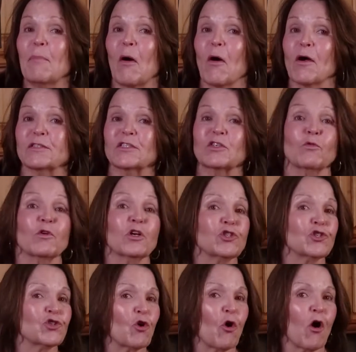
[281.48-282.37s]
part's going
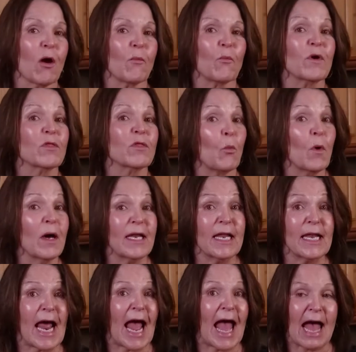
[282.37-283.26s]
to start with
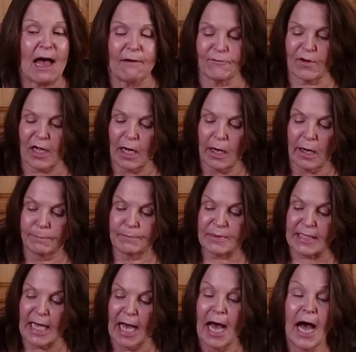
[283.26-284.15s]
1.5
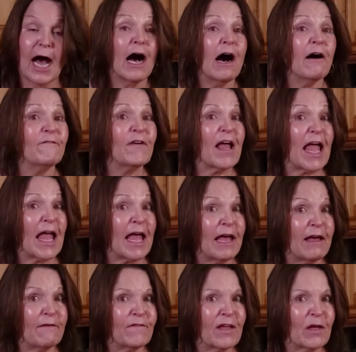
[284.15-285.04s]
cups of
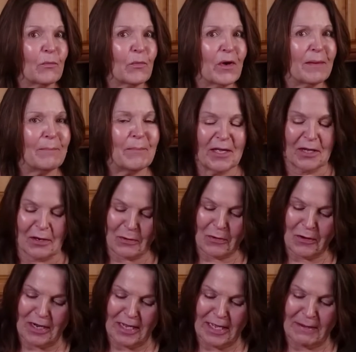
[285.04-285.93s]
heavy whipping
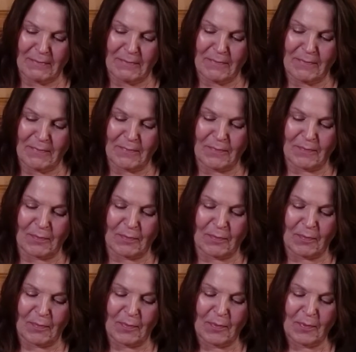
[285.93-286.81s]
cream.
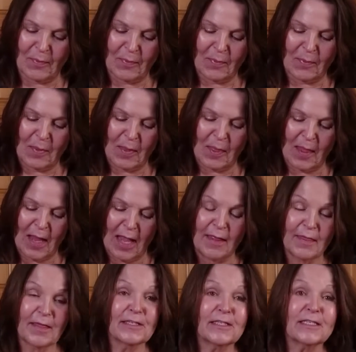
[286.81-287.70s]

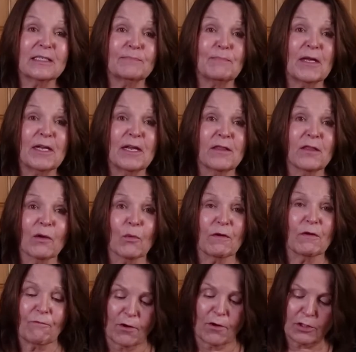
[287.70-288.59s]
This has been in the
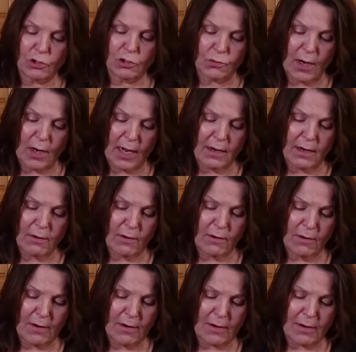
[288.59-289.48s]
refrigerator,